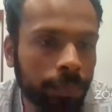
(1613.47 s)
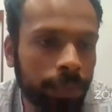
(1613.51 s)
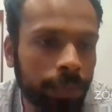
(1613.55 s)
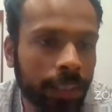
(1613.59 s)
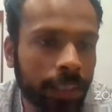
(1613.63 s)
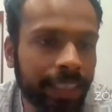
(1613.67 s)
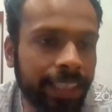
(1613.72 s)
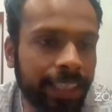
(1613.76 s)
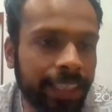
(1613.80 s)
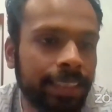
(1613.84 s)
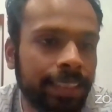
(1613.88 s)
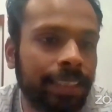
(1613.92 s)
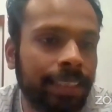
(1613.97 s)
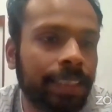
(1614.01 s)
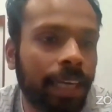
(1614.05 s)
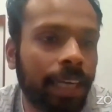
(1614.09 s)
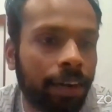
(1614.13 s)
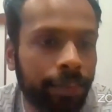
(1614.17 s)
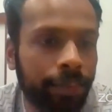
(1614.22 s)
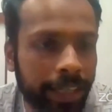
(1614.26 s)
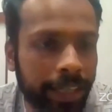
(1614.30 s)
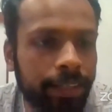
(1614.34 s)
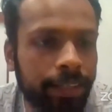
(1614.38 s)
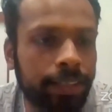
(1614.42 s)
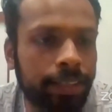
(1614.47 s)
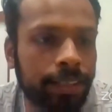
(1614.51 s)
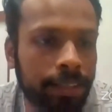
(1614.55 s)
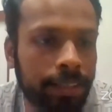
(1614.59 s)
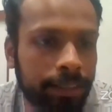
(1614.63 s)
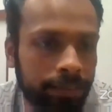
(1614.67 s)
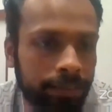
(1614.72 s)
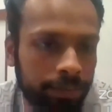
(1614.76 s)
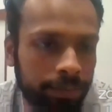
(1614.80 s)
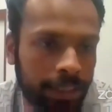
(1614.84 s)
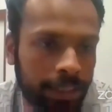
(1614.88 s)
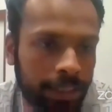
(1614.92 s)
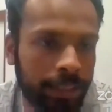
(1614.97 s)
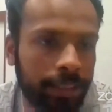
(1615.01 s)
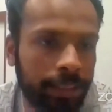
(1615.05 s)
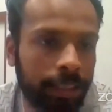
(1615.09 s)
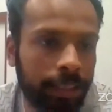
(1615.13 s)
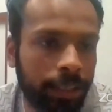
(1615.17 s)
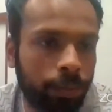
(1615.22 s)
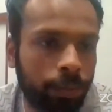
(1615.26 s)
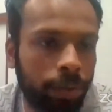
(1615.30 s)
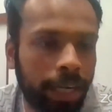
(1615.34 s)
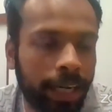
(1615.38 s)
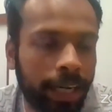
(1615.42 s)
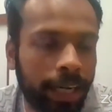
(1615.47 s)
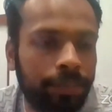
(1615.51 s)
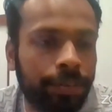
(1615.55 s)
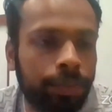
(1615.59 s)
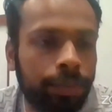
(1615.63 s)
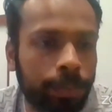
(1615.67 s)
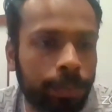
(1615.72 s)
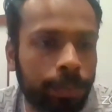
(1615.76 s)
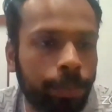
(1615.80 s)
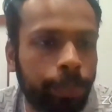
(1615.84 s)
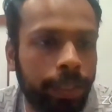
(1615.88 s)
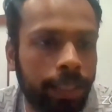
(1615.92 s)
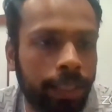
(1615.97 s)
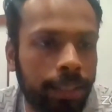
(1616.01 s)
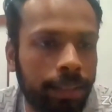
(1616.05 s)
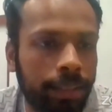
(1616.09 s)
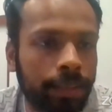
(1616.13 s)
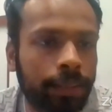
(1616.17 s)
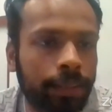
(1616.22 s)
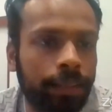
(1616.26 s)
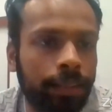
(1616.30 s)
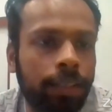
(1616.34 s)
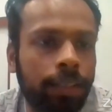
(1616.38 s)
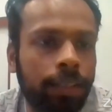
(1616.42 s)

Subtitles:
there is an awareness which is required from the parent